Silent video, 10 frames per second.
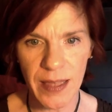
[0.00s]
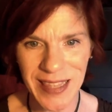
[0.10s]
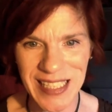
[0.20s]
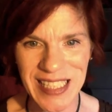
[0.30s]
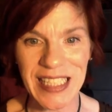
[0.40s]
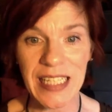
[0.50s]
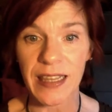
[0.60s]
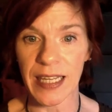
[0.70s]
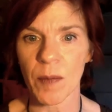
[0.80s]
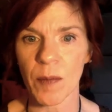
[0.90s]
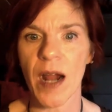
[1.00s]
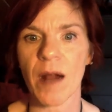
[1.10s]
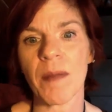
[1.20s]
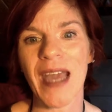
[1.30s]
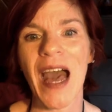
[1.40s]
the seedling part,
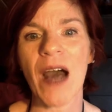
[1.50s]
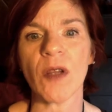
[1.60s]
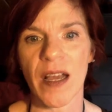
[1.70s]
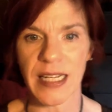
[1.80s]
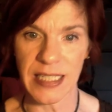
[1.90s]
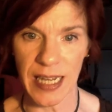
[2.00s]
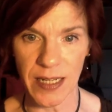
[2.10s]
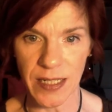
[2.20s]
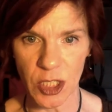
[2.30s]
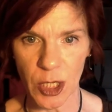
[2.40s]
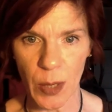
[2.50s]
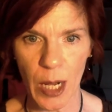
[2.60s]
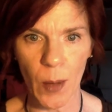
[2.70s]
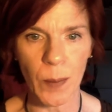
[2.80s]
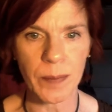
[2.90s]
maybe how long it takes to
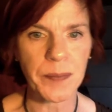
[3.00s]
grow.